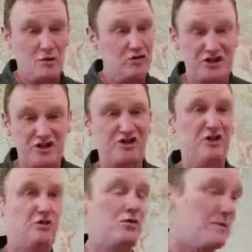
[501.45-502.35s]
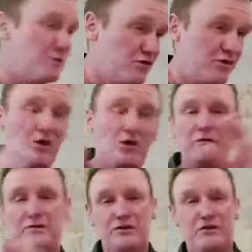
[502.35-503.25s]
or just you and move
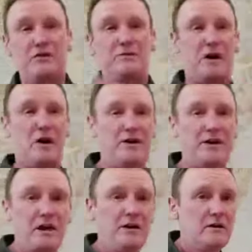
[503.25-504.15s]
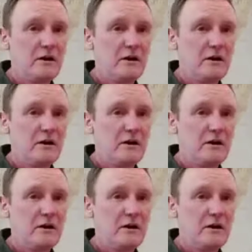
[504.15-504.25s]
on to your partner.